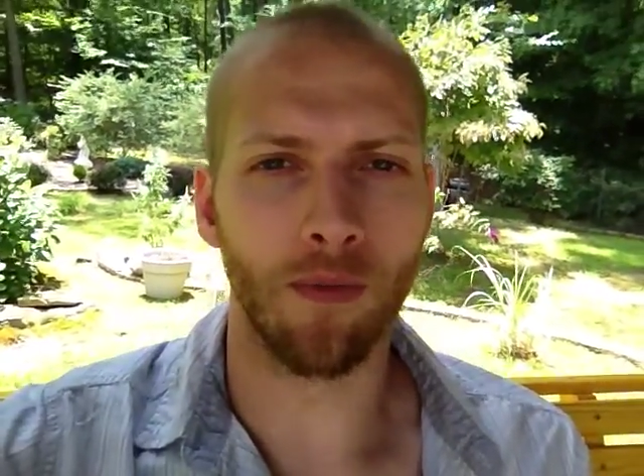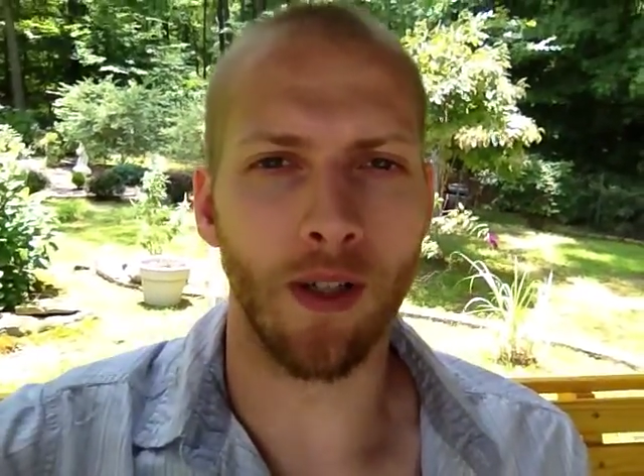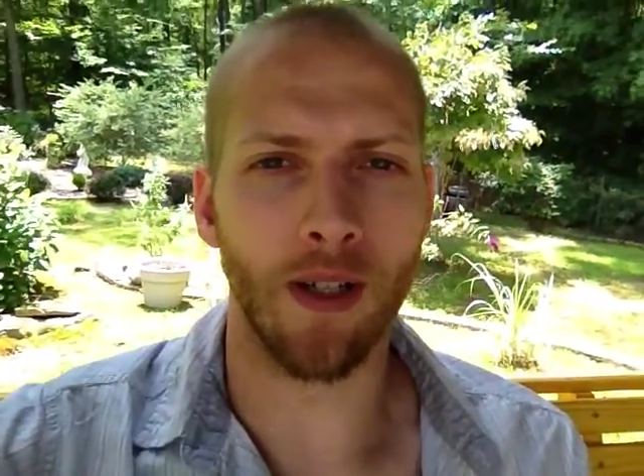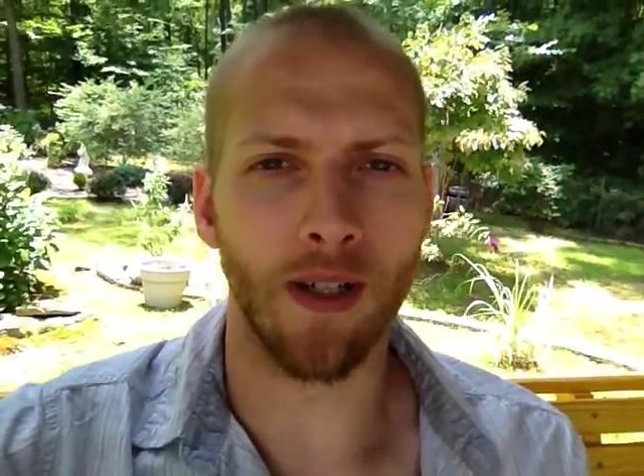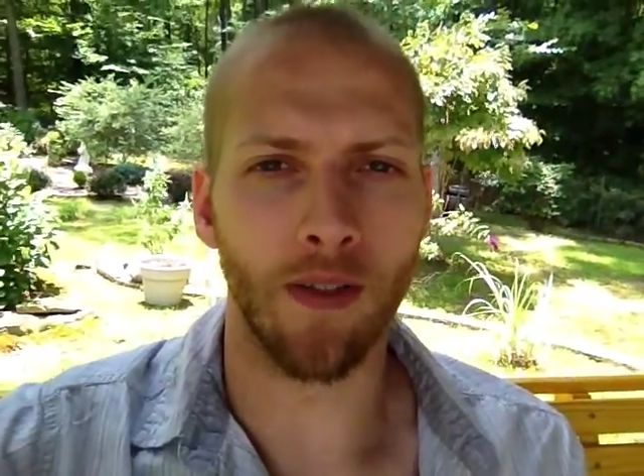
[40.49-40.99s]

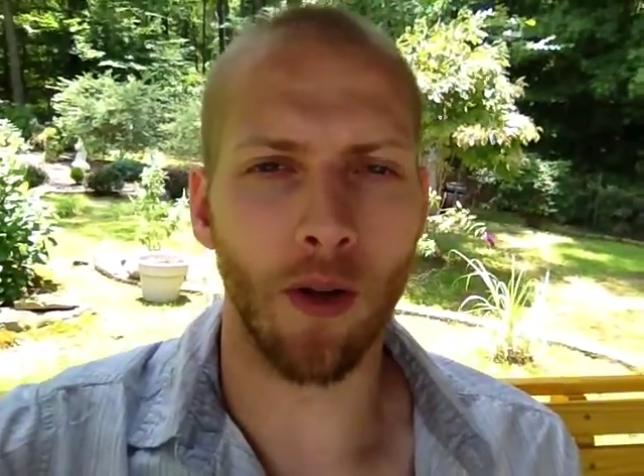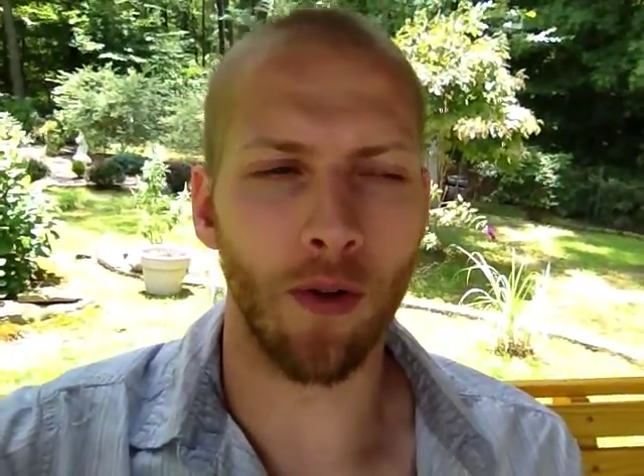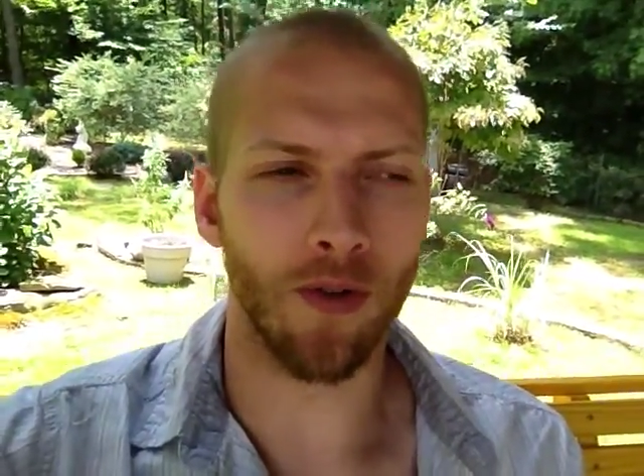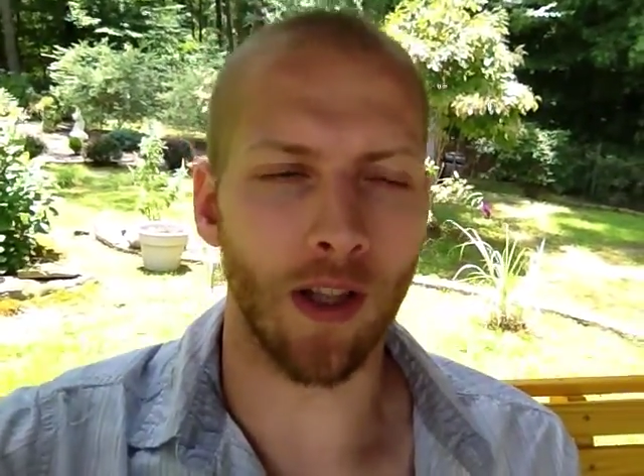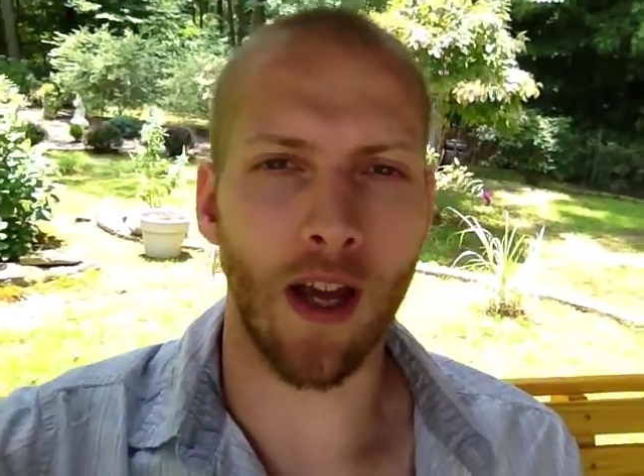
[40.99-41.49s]
I know
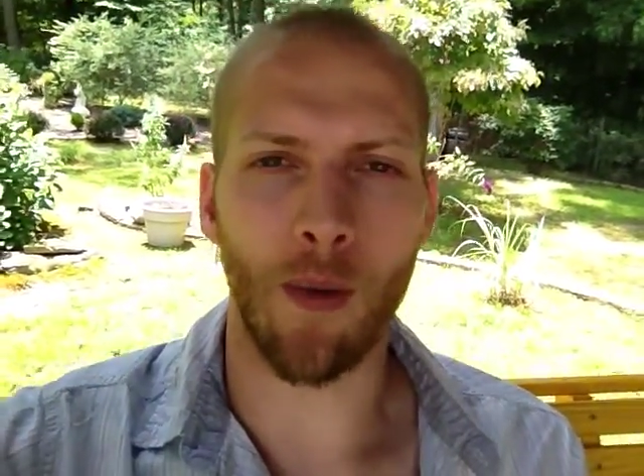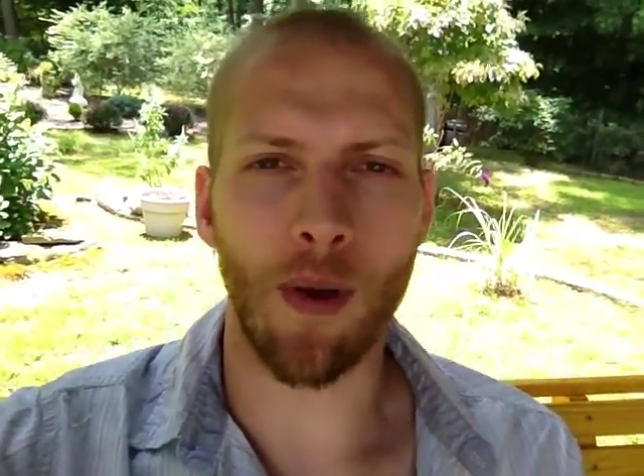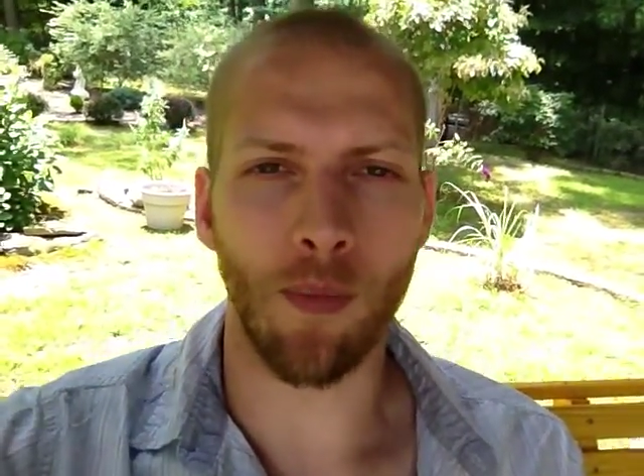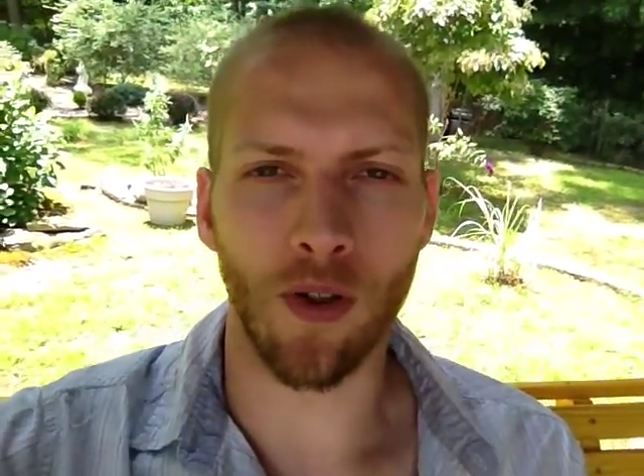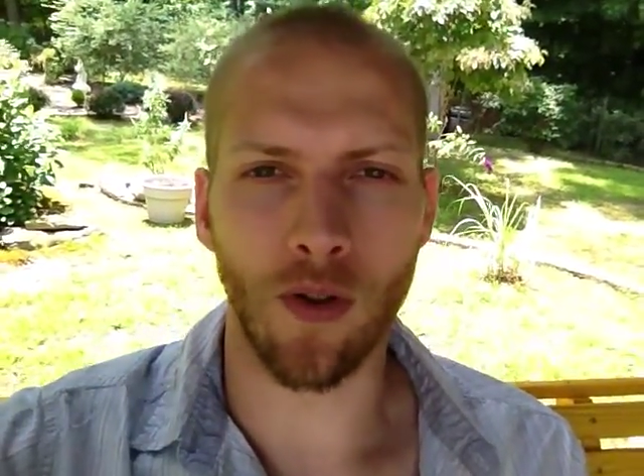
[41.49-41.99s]
there's a lot of
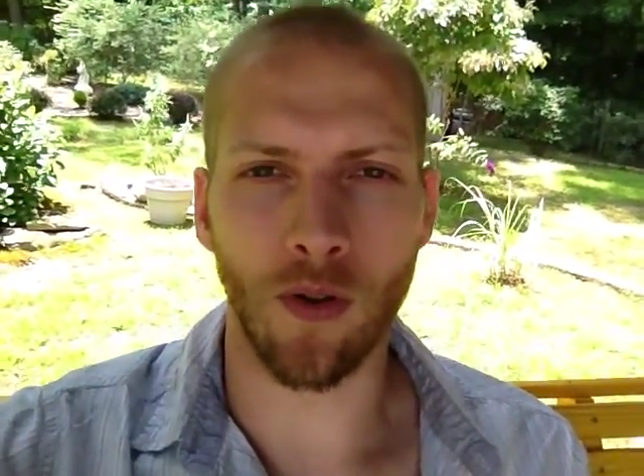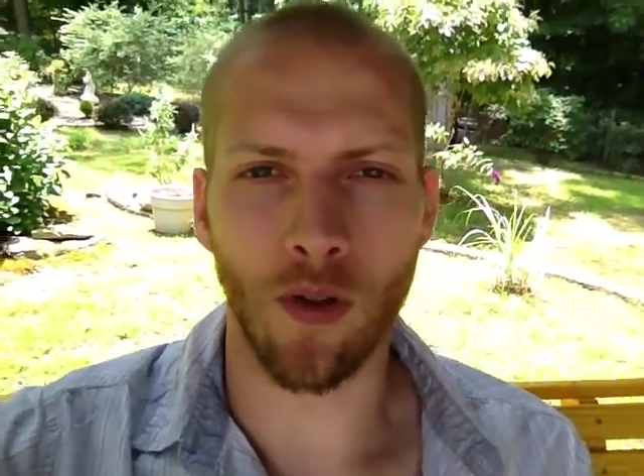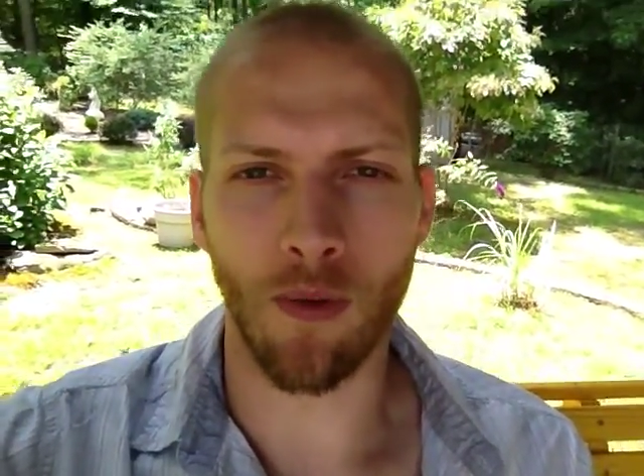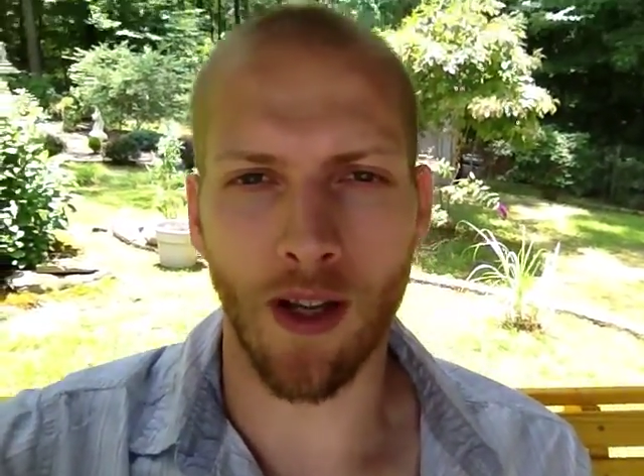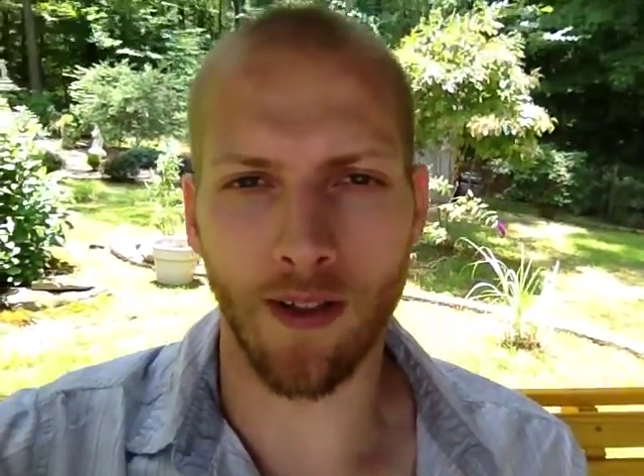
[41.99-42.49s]
people on
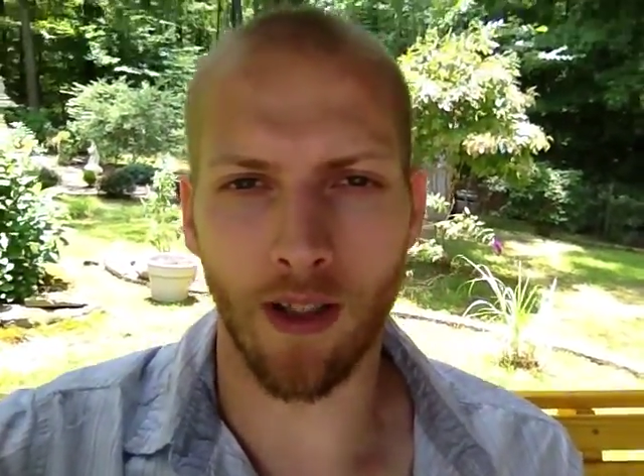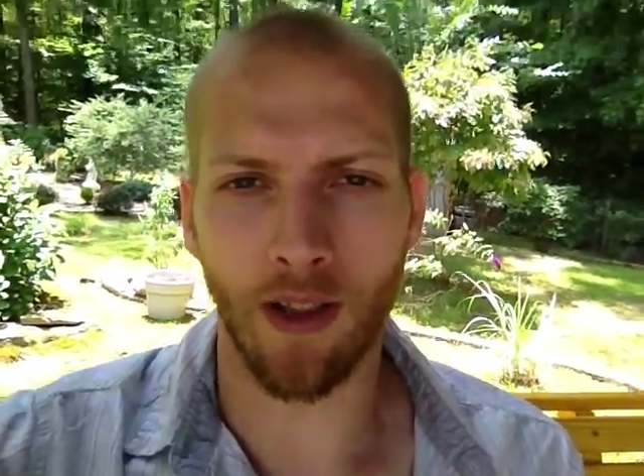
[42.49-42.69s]
YouTube that has a